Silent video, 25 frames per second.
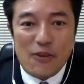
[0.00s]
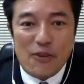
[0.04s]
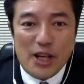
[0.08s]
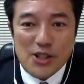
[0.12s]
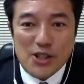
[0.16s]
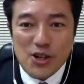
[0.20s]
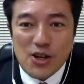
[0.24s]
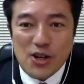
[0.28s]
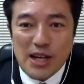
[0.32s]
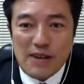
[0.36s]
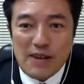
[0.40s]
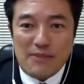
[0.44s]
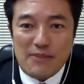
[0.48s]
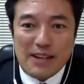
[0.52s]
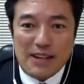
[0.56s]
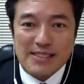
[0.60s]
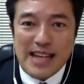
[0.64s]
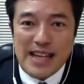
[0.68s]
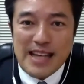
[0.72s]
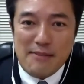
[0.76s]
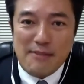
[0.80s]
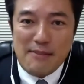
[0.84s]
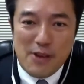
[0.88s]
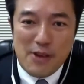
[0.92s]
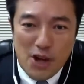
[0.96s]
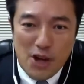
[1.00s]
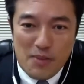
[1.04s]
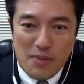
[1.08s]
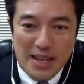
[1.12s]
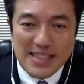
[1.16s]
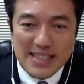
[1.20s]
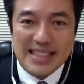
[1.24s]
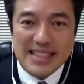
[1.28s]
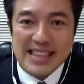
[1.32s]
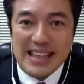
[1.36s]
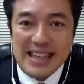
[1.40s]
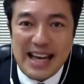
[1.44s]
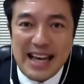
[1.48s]
We talk about
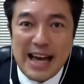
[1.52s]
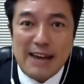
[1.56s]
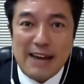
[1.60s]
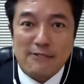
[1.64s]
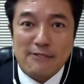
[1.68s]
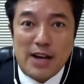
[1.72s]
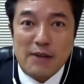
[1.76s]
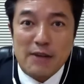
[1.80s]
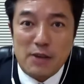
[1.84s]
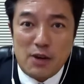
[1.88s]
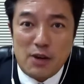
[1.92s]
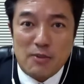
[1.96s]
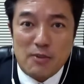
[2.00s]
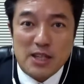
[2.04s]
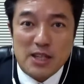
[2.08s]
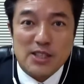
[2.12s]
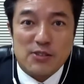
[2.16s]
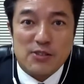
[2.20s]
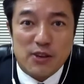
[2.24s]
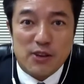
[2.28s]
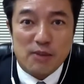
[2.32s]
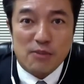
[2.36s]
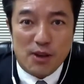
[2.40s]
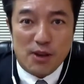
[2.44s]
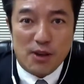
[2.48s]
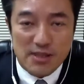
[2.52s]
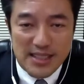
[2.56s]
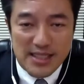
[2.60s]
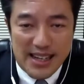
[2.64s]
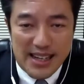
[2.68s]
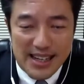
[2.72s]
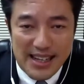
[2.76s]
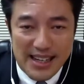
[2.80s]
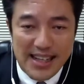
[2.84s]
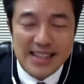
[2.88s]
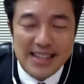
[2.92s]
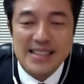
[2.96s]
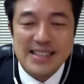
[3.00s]
Abenomics, live Abenomics from
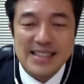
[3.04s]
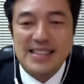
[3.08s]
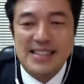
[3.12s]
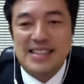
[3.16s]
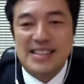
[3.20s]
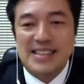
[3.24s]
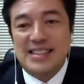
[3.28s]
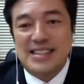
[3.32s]
Osaka.